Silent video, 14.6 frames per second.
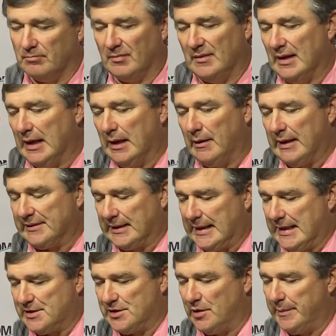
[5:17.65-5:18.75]
No, I think
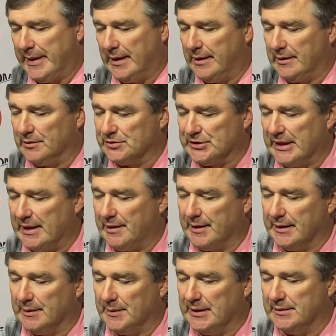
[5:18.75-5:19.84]
it has no bearing on
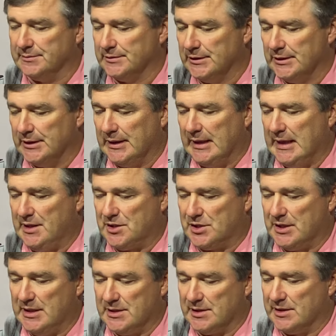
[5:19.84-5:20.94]
Saturday. I mean, each
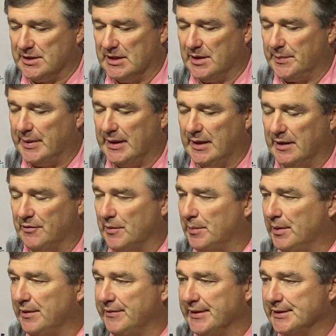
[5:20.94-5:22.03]
season is independent of the
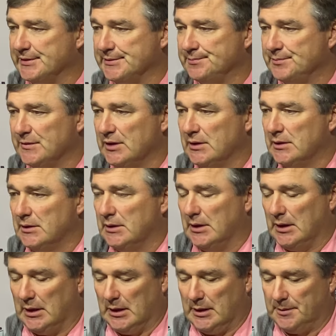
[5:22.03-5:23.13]
previous.
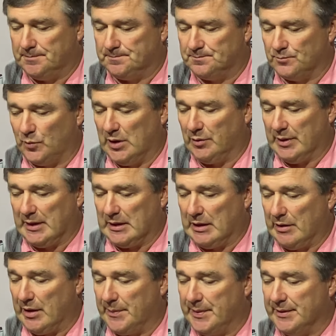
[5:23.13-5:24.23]
We don't get
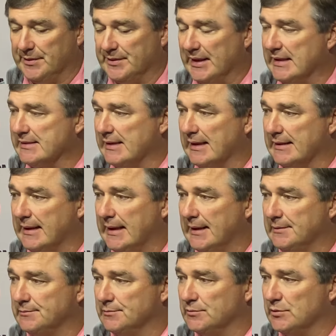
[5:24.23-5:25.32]
caught up in things like
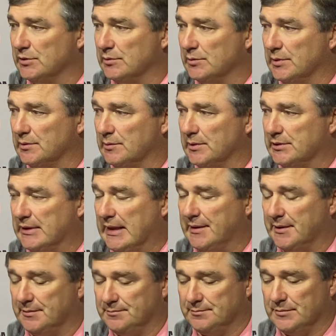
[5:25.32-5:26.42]
that. We're trying
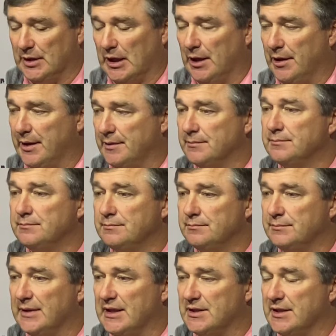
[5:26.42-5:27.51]
to earn it
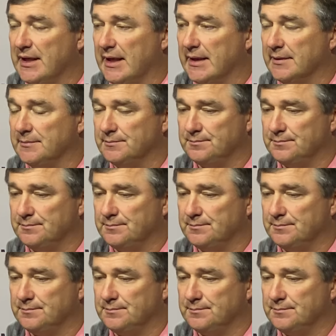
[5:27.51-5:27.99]
each day.